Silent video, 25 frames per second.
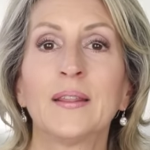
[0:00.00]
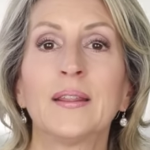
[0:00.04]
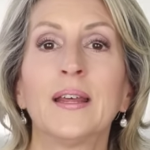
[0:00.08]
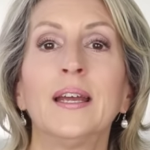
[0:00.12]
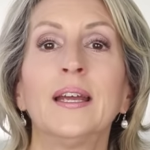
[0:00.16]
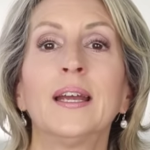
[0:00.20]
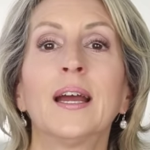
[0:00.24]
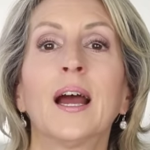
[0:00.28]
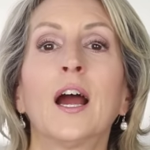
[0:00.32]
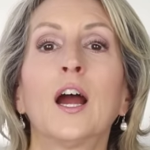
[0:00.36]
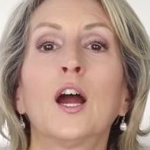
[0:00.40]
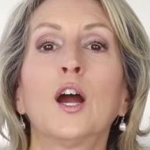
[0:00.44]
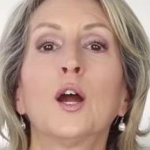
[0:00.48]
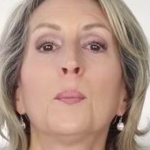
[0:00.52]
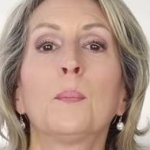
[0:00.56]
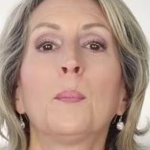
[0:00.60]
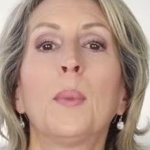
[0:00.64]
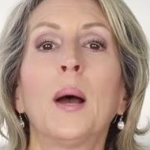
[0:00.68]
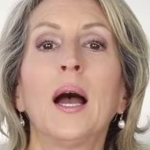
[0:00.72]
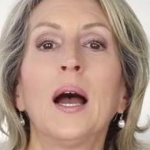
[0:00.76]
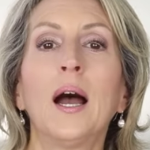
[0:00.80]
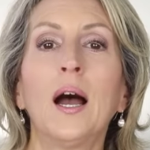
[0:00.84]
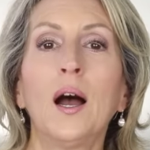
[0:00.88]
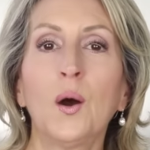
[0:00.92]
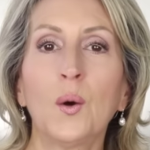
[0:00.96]
They are
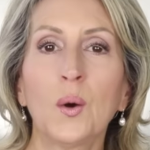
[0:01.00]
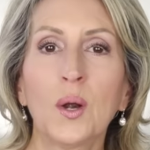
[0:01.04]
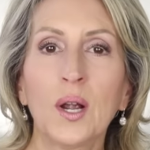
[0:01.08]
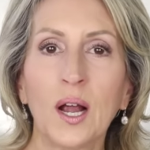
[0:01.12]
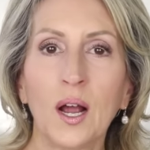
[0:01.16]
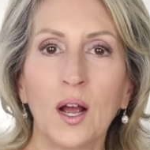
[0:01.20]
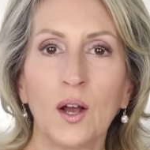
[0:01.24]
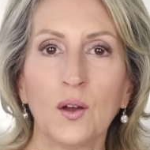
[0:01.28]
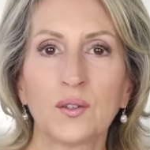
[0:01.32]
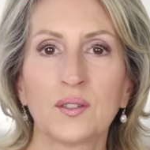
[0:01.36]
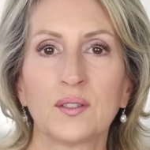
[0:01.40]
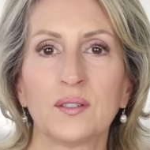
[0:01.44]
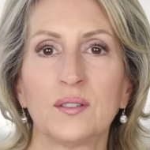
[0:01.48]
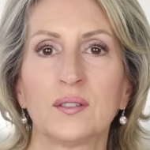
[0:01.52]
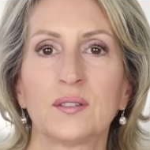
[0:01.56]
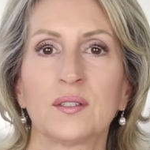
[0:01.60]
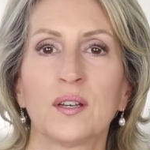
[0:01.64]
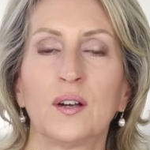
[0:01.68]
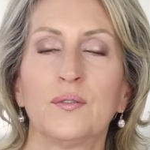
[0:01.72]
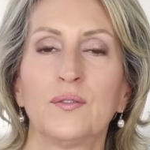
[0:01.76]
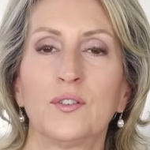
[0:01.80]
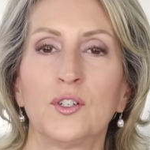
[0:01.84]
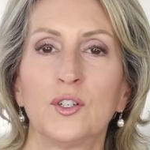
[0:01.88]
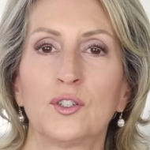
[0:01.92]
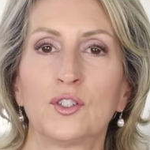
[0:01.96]

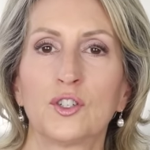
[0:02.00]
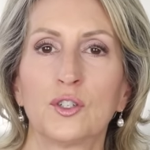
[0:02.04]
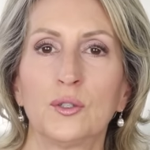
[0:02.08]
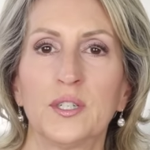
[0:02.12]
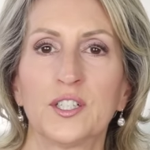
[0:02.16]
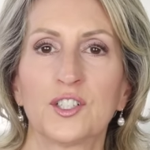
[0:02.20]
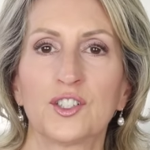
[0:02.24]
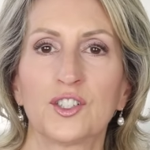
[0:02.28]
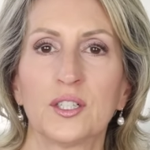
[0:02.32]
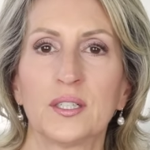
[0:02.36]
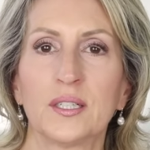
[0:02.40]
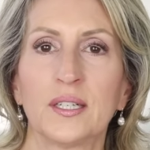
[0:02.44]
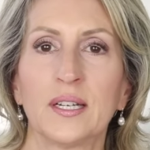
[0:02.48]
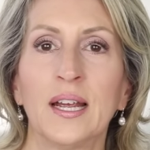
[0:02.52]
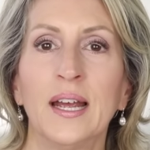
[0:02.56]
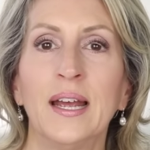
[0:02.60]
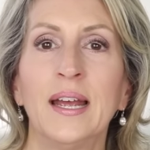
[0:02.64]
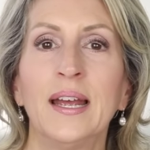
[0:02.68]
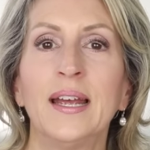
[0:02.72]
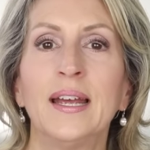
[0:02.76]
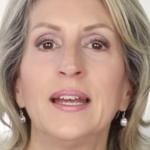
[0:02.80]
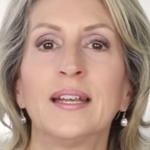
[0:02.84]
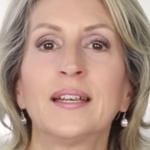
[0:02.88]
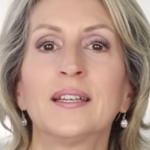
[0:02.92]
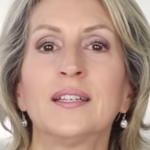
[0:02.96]
powerhouses of nutrition
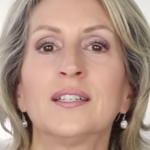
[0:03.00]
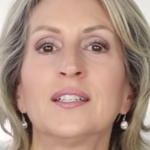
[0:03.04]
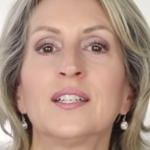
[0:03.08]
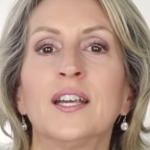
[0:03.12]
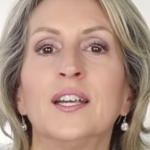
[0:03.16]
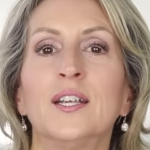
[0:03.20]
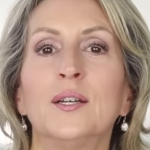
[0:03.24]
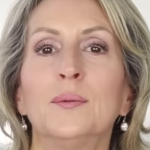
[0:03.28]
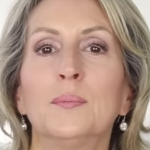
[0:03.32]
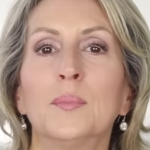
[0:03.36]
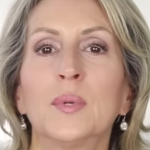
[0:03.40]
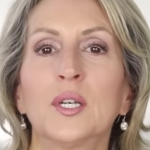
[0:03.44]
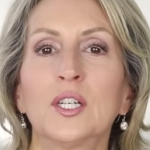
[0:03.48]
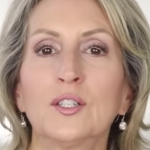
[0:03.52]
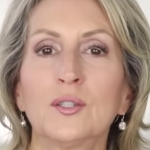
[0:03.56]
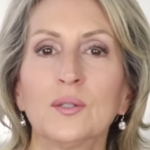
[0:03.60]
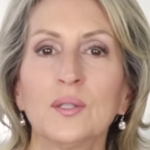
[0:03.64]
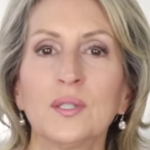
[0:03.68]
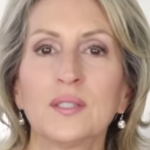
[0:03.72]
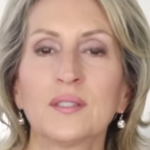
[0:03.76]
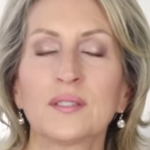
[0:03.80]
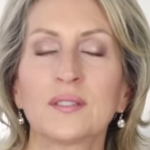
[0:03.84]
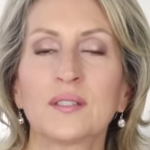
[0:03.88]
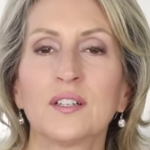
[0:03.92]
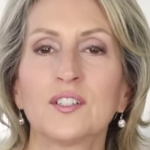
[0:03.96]
and contain
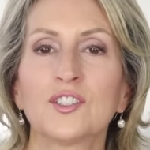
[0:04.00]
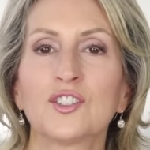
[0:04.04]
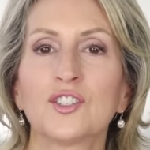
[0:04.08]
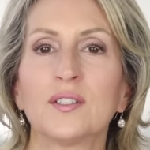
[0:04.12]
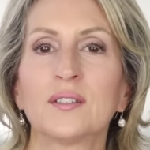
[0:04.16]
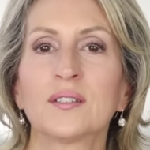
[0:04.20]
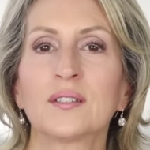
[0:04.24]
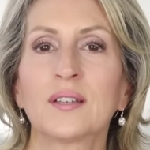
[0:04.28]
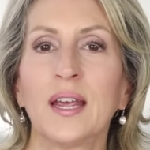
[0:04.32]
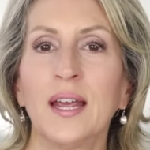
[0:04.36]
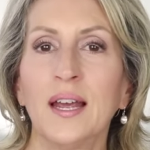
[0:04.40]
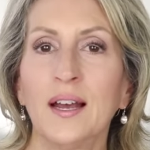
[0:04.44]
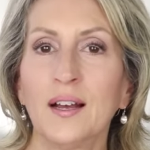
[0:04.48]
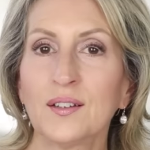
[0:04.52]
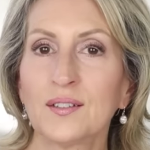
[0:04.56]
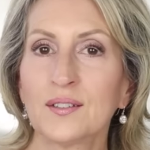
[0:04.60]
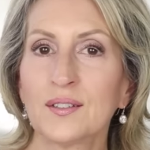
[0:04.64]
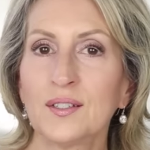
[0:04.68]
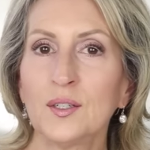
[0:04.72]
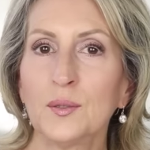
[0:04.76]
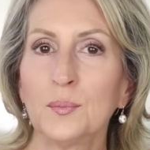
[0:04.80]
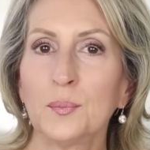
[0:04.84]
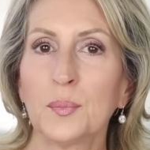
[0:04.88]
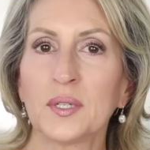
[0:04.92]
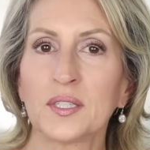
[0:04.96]
minerals such as
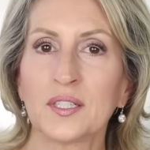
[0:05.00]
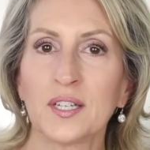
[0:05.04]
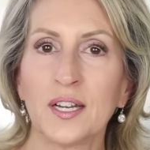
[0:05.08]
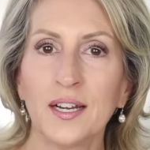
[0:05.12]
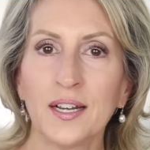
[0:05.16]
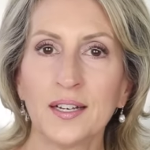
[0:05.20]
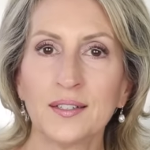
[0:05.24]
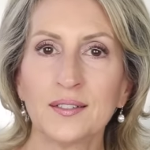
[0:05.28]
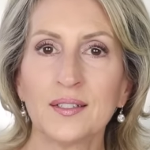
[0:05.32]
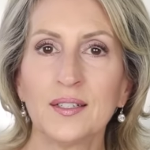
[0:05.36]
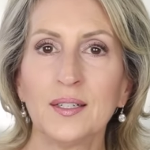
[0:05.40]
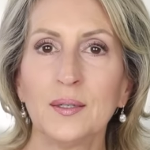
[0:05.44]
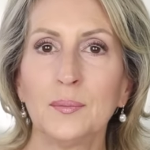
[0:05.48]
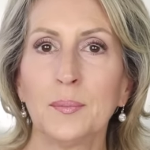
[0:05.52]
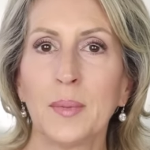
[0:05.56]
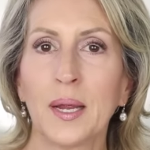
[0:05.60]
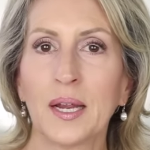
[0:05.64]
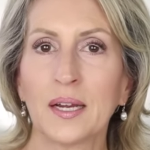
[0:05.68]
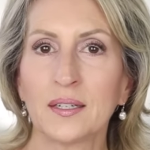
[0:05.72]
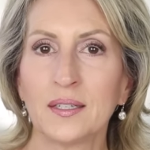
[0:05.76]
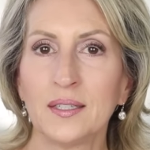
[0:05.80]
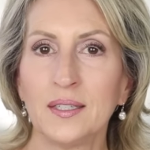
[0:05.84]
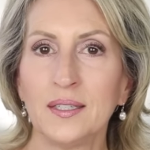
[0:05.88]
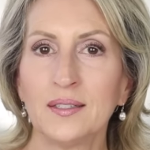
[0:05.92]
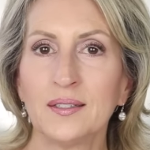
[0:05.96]
calcium, potassium,
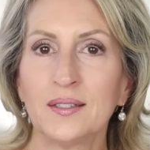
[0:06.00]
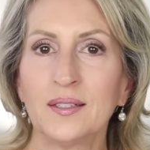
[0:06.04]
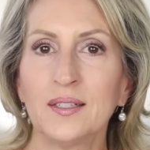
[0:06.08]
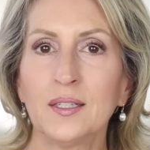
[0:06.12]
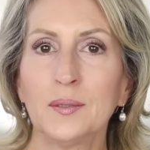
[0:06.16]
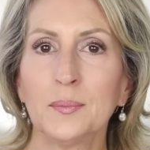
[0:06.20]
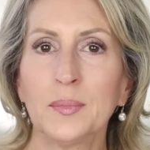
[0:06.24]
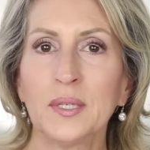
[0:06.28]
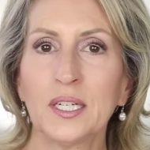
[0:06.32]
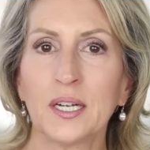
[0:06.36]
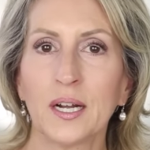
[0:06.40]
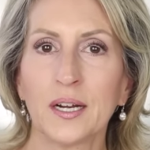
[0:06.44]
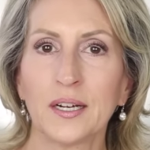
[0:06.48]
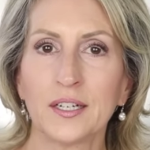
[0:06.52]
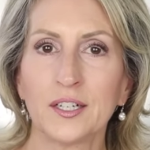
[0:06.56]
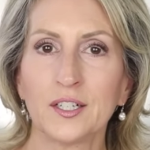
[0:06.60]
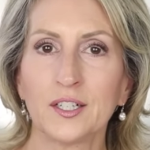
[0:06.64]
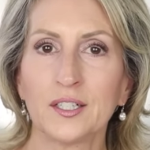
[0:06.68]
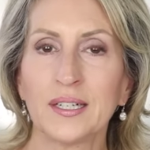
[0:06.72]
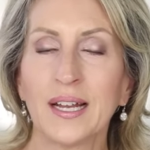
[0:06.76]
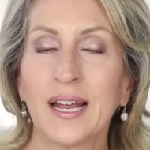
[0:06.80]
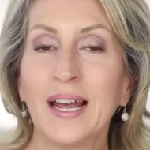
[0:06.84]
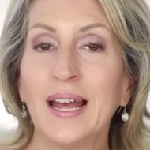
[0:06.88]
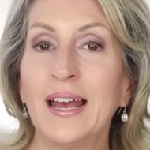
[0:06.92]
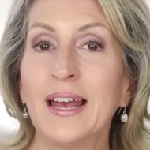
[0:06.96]
magnesium, and
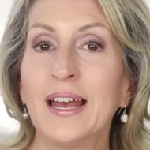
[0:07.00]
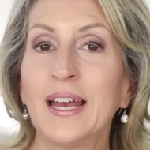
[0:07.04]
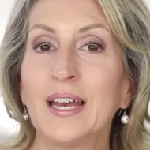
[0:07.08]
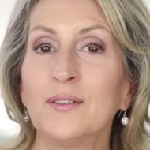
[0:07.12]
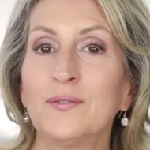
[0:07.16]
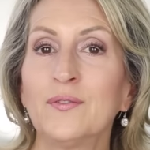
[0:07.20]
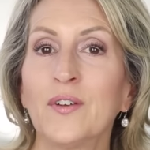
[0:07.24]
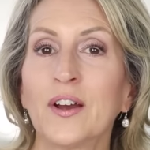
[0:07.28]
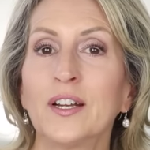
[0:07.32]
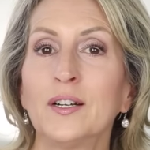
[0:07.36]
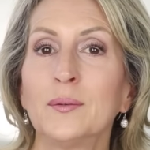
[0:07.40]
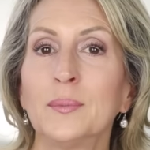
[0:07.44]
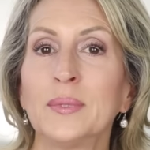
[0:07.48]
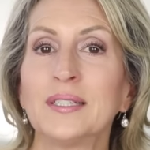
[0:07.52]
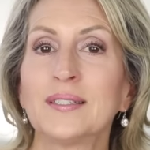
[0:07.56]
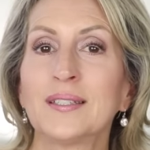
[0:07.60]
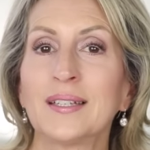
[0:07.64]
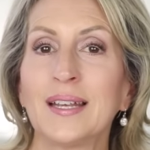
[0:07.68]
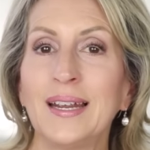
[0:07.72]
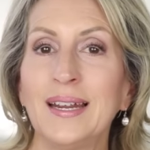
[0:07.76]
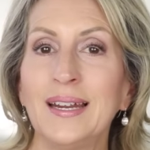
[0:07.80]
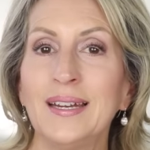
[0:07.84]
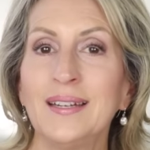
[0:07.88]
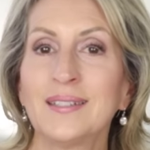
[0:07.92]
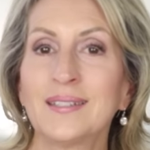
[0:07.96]
iron, and
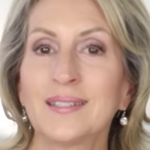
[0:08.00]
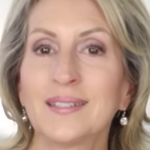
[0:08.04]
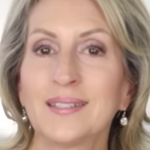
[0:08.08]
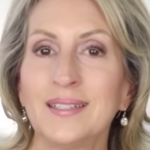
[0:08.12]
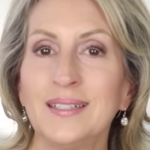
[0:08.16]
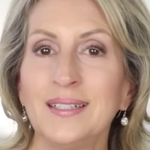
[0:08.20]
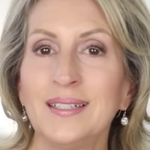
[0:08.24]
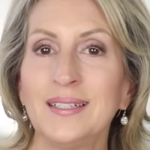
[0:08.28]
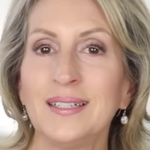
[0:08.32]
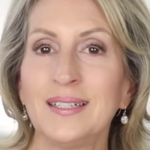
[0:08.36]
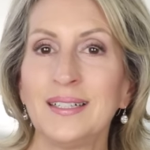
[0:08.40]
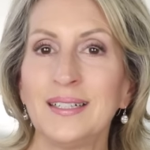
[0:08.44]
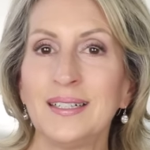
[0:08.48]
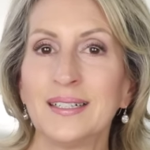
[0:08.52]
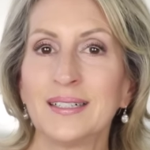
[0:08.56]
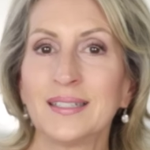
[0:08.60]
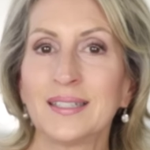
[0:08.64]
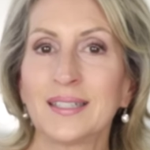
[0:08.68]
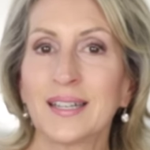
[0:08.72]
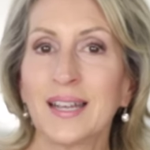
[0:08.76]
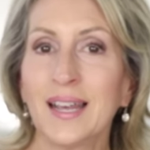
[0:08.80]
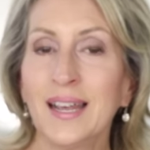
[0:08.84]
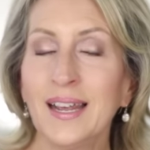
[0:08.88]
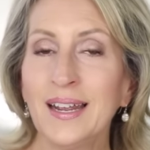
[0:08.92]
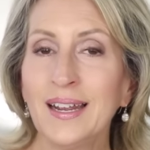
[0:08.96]
vitamins A, C, E,
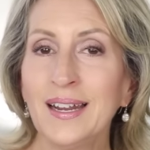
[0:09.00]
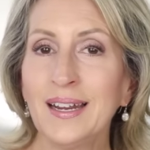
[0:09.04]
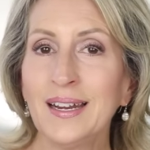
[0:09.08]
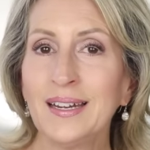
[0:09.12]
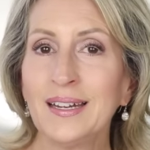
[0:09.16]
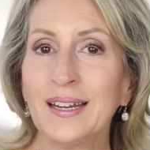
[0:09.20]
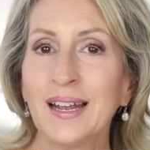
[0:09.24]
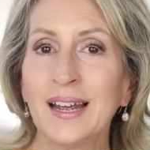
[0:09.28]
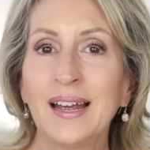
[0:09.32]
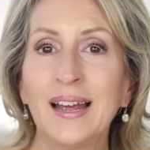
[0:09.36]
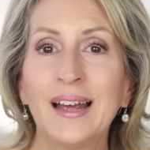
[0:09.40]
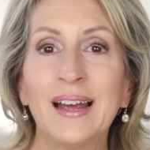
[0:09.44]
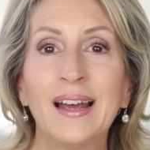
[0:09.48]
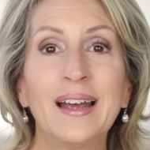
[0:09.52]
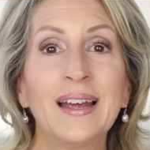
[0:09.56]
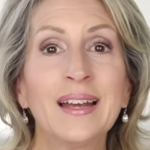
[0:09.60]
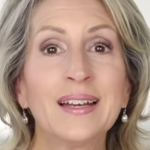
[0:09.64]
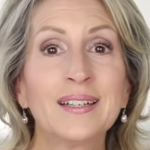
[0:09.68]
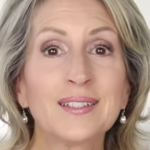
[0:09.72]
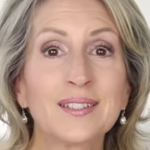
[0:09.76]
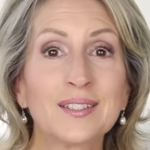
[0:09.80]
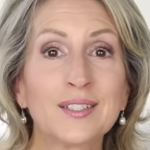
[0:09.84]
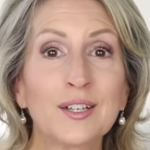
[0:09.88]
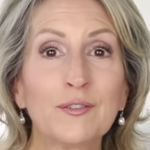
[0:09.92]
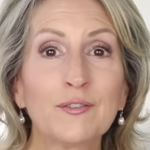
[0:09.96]
and K,
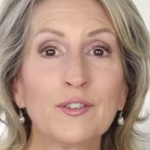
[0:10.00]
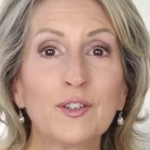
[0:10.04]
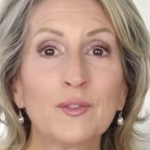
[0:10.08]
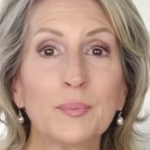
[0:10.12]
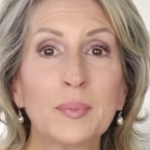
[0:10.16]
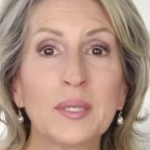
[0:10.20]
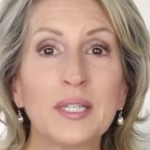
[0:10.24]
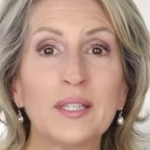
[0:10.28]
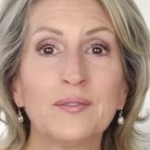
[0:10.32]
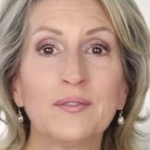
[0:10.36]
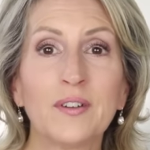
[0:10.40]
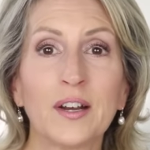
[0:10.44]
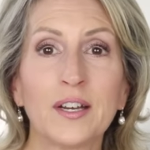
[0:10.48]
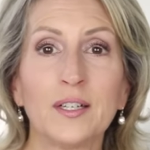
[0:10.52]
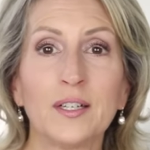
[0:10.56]
and several B